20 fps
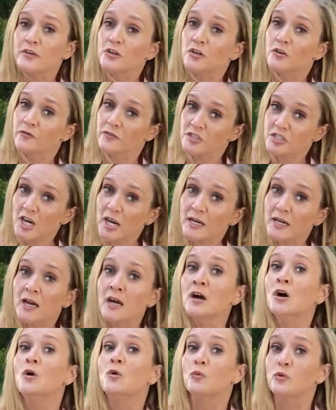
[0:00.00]
in your
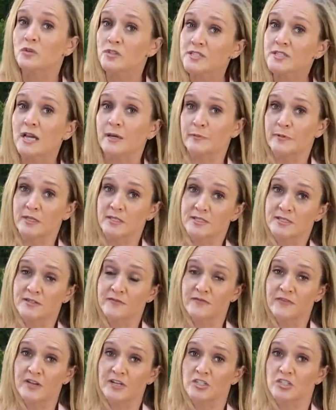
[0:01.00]
vagina will stop yeast
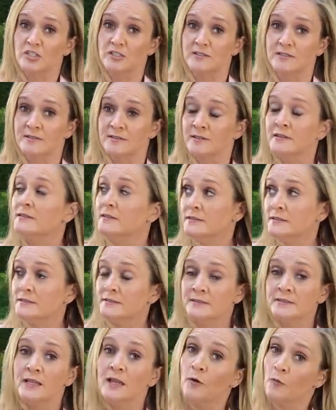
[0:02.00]
infections.
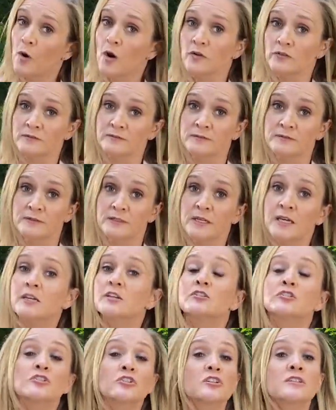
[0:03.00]
It won't.
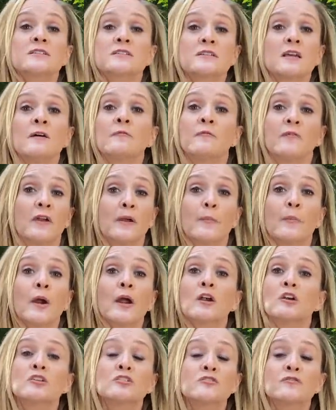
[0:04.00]
It'll just stop
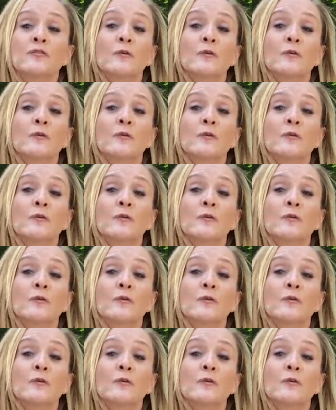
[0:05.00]
vampires